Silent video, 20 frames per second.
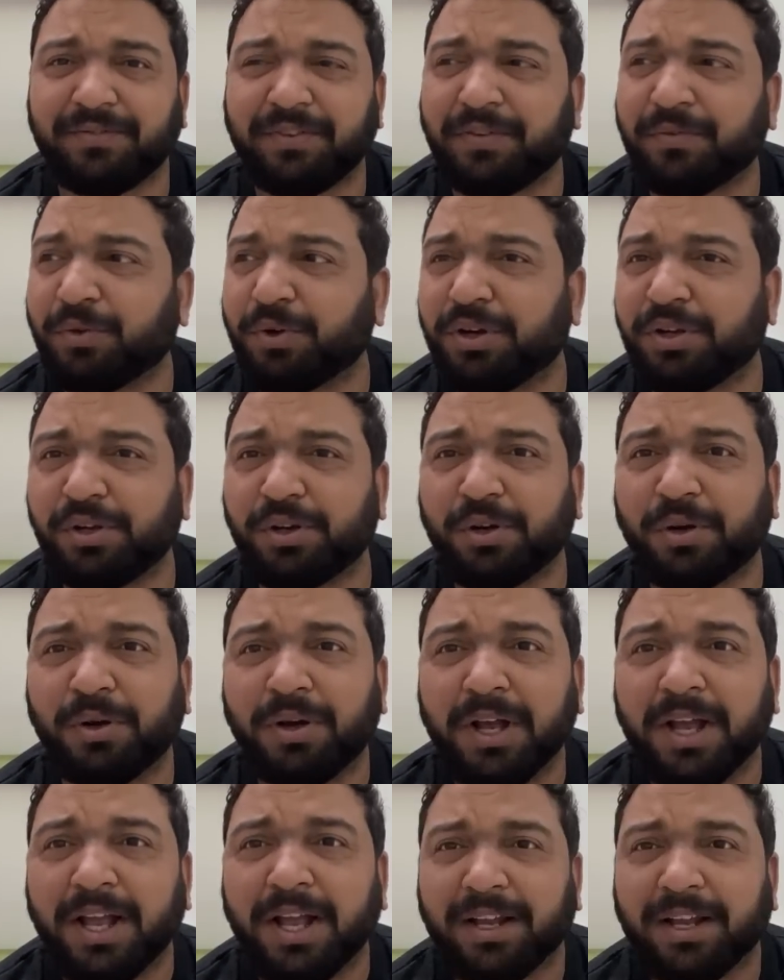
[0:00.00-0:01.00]
We would, you
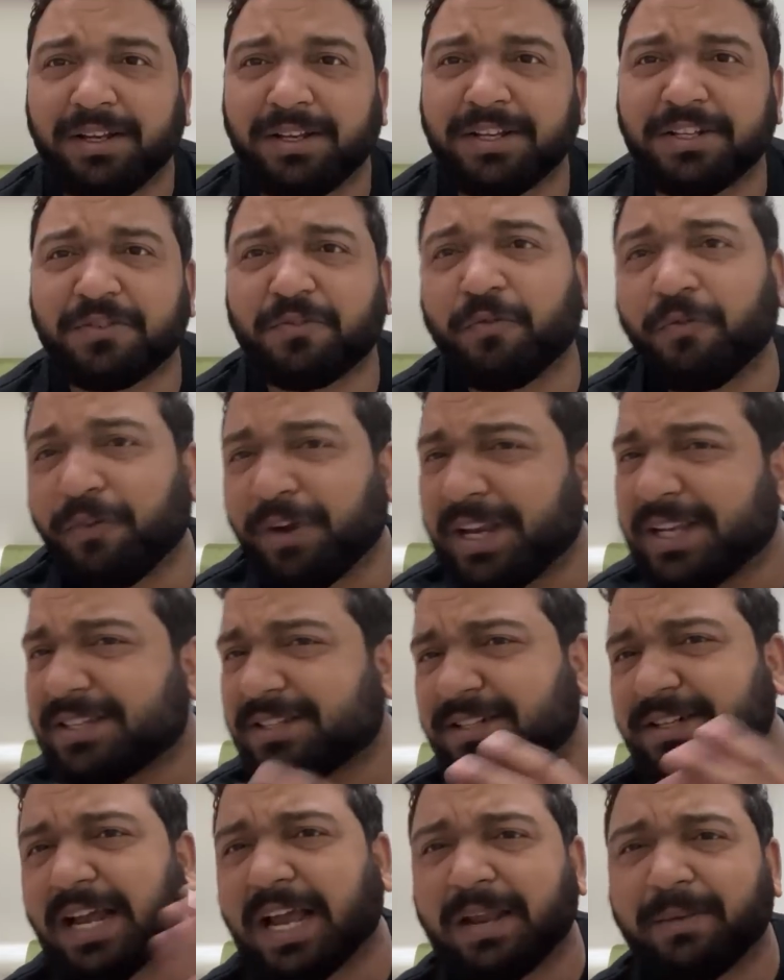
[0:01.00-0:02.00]
know, just
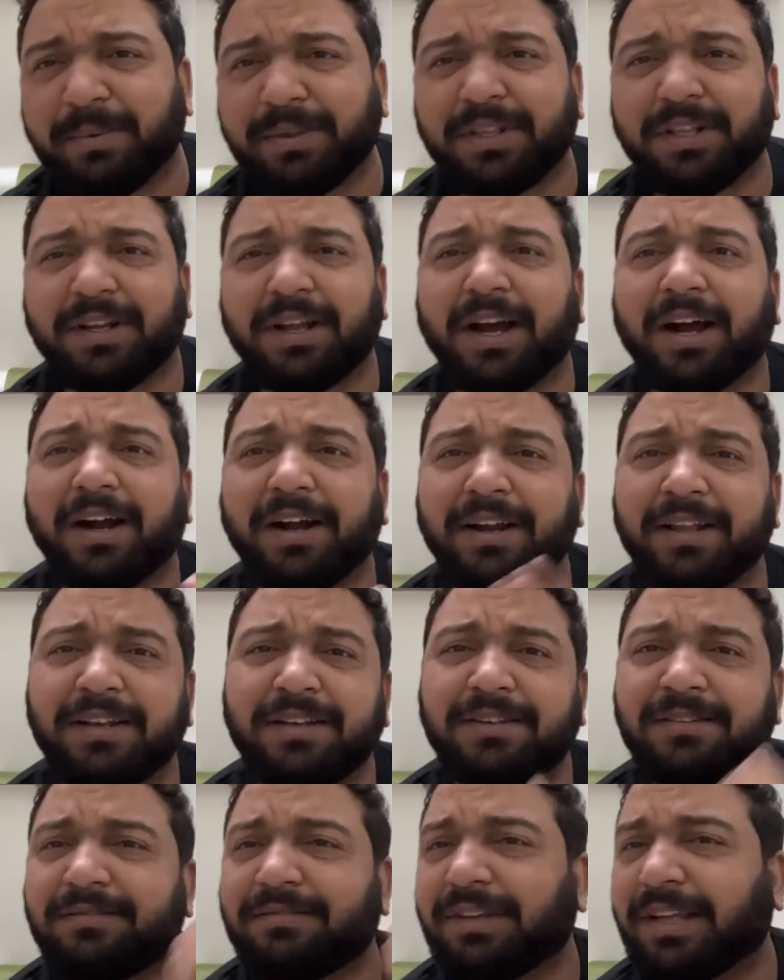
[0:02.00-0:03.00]
waste time in the
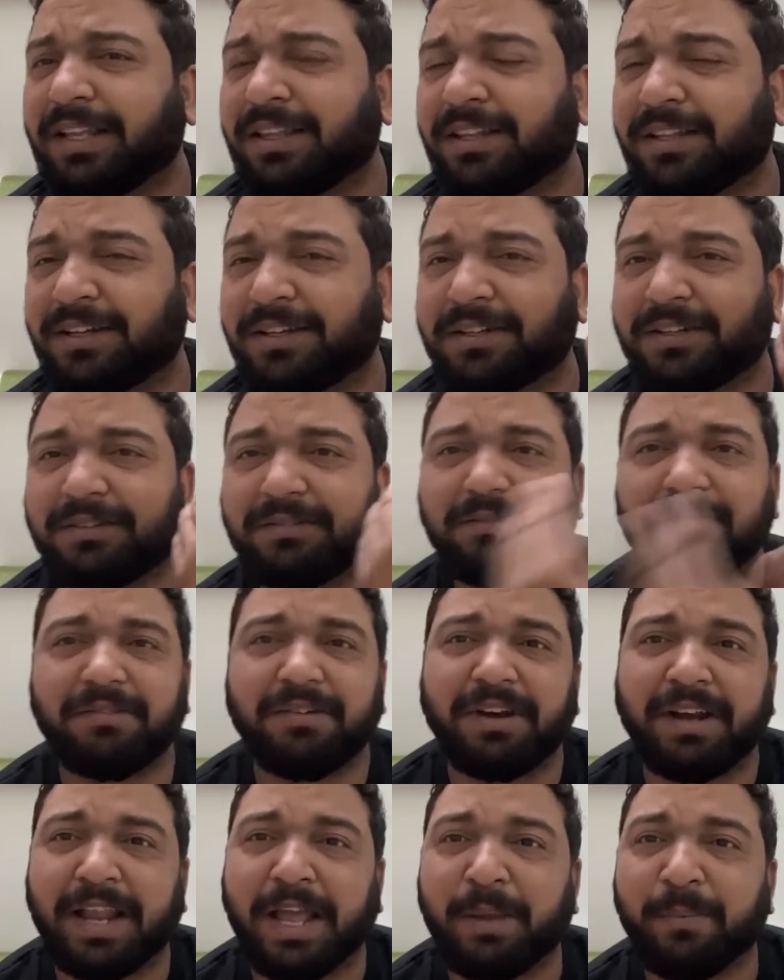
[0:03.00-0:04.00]
garden, in the
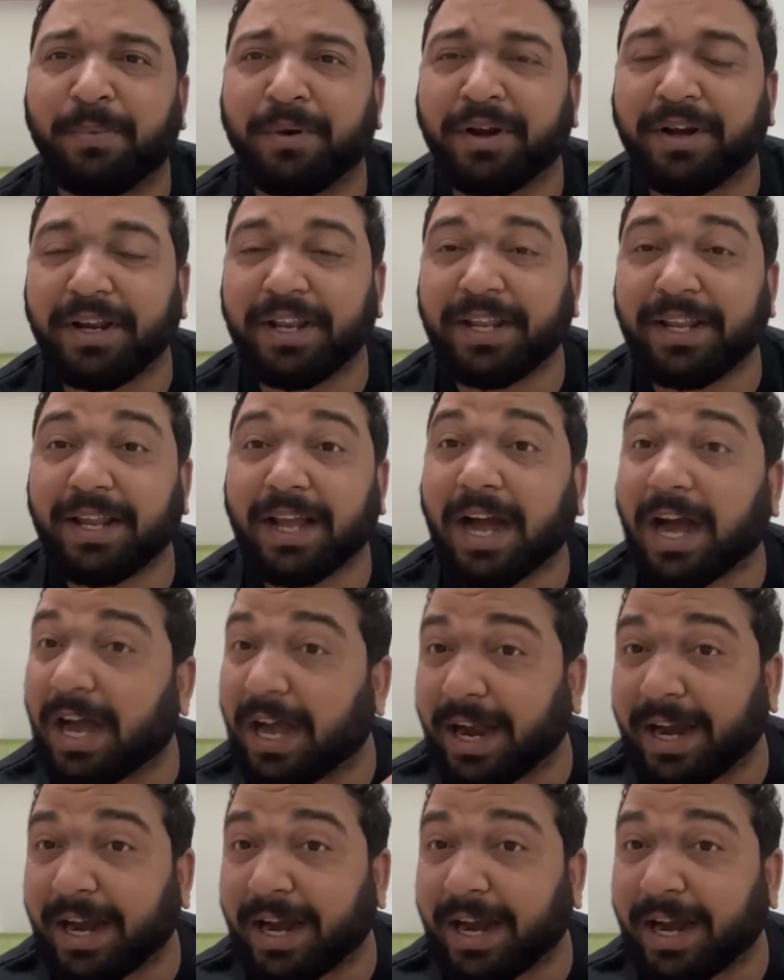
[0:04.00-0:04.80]
library.